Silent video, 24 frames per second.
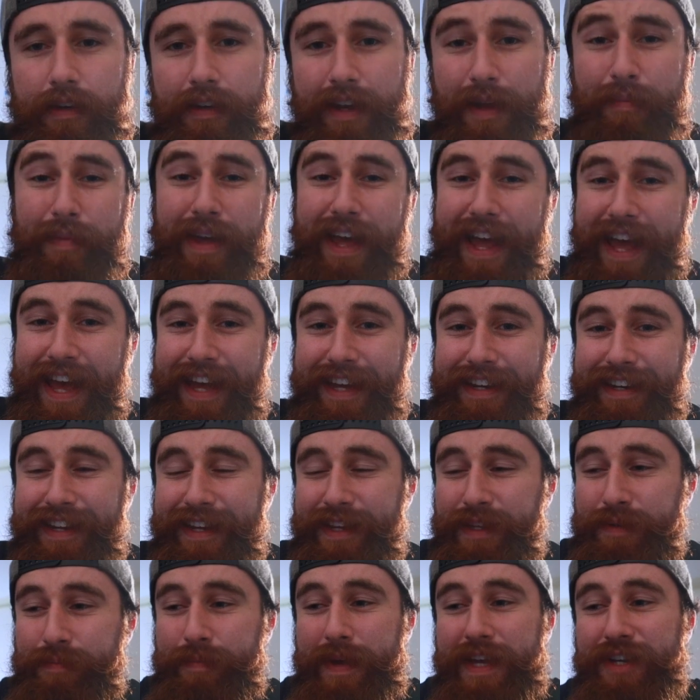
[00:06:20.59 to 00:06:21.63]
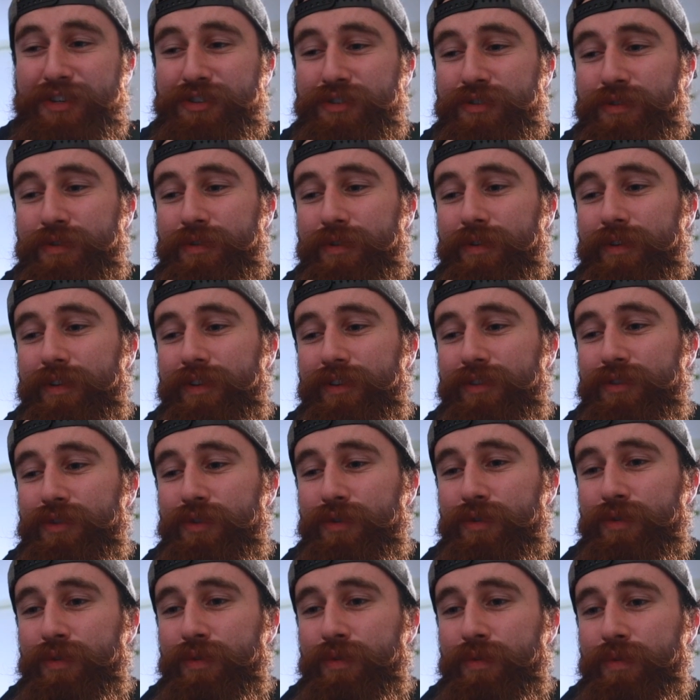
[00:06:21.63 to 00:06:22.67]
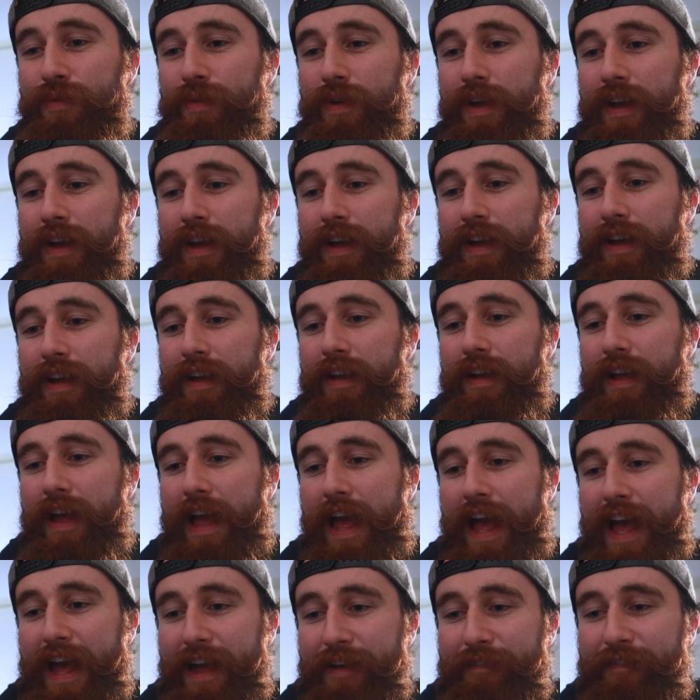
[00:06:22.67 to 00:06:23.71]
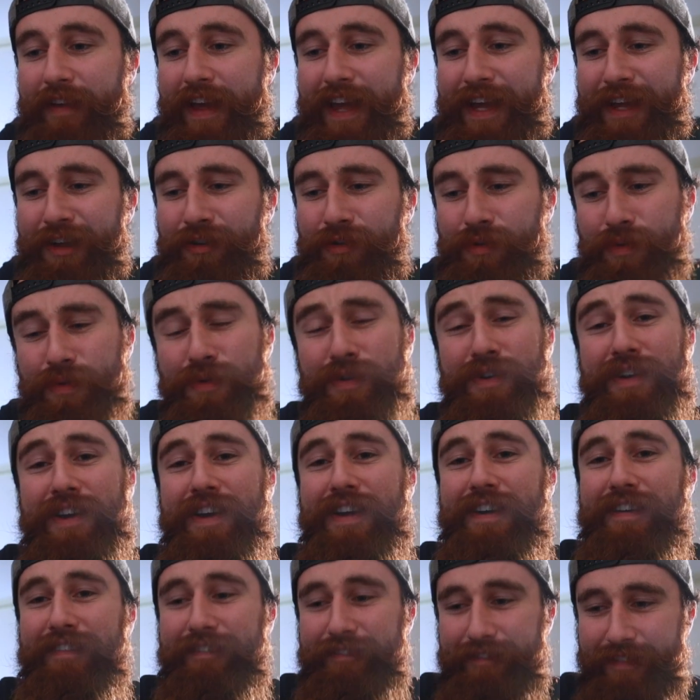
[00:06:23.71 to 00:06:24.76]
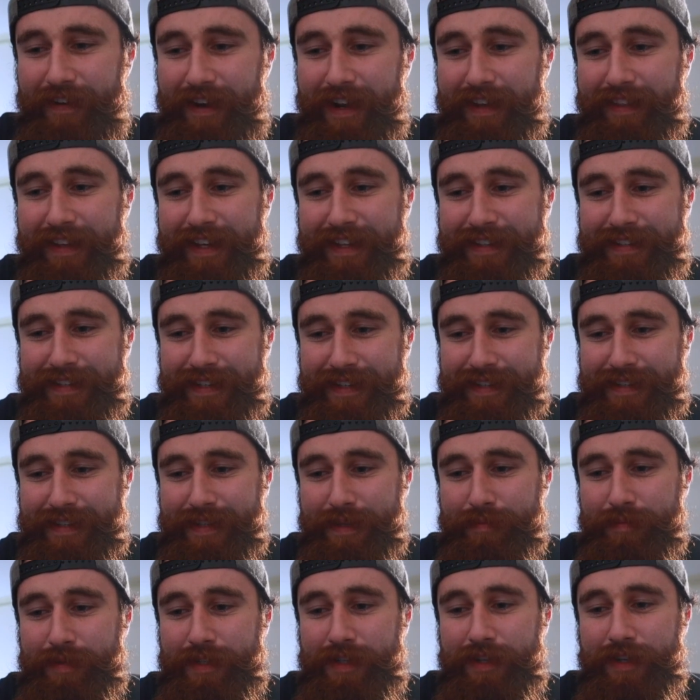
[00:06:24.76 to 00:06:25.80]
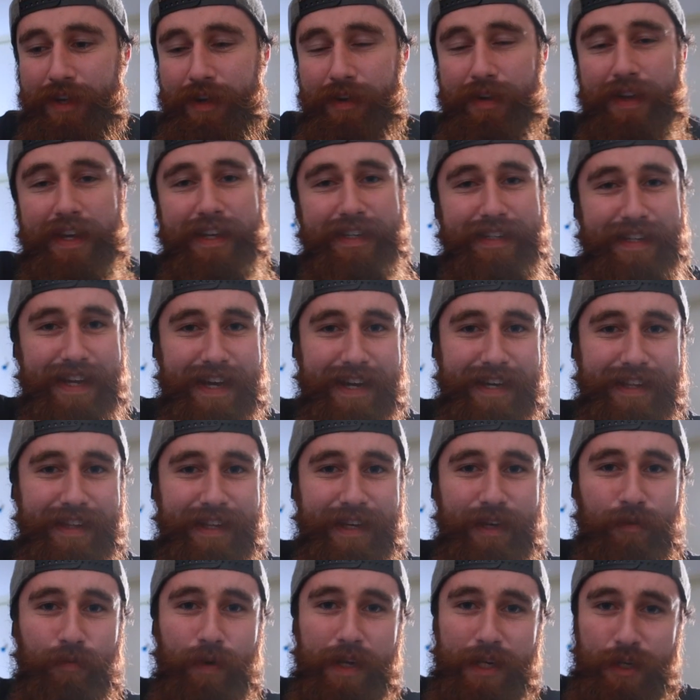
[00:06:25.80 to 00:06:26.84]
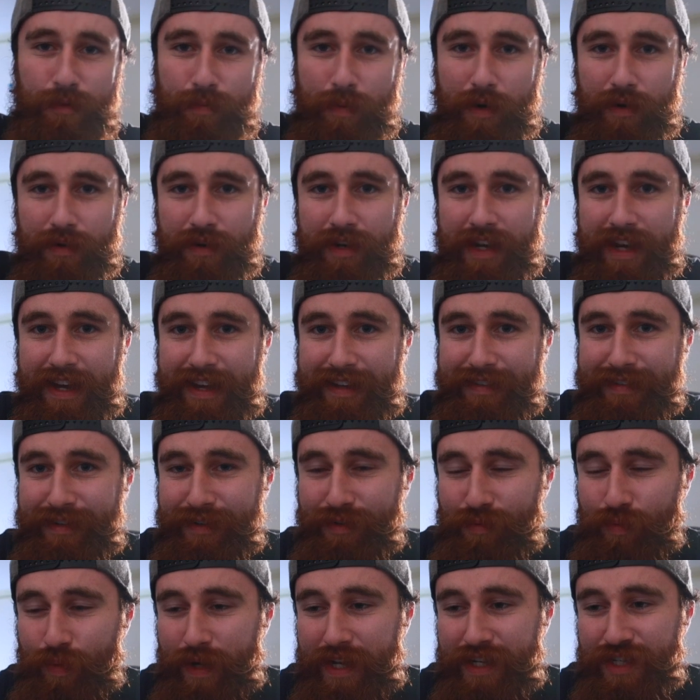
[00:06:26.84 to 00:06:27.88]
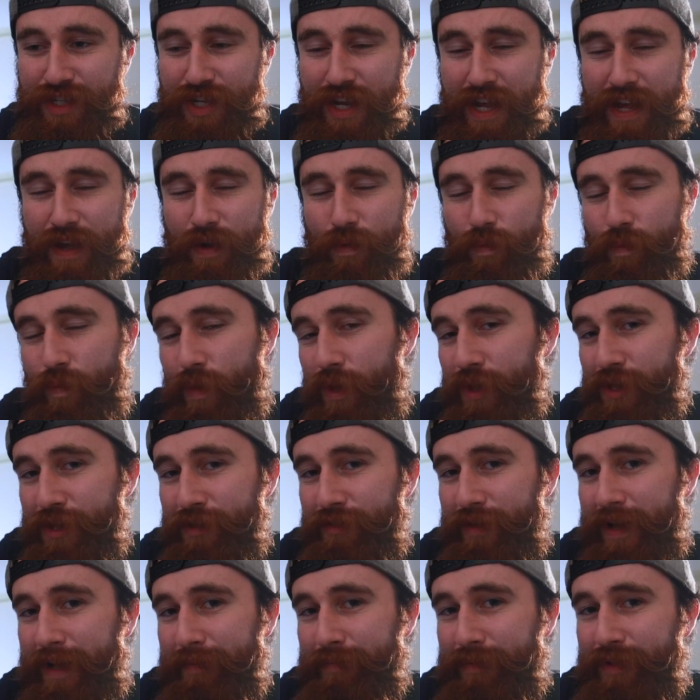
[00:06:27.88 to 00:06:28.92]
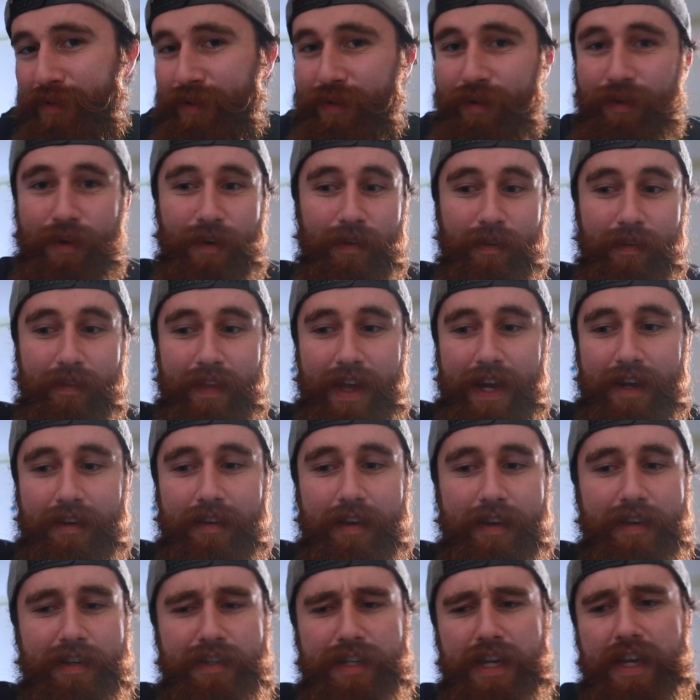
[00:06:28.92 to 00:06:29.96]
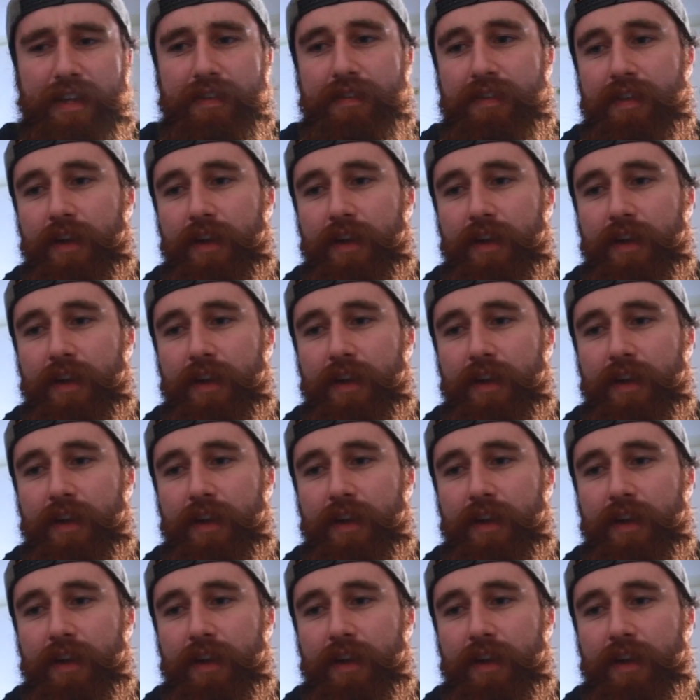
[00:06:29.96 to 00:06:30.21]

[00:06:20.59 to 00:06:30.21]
Number 8 is make sure you have a good filing system to know exactly which podcast is which, what you're up to, all of that kind of jazz.